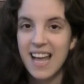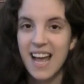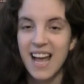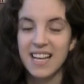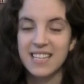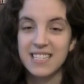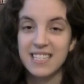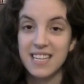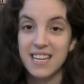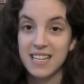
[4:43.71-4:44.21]

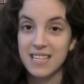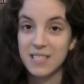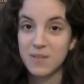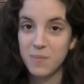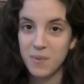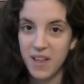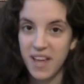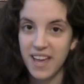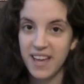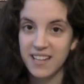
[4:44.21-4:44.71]
as he
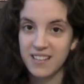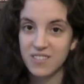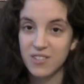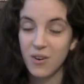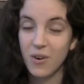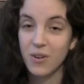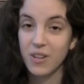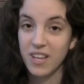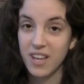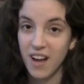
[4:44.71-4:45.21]
explains
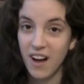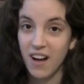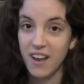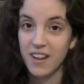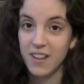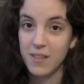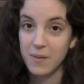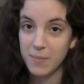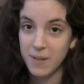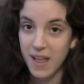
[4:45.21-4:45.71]
early on in the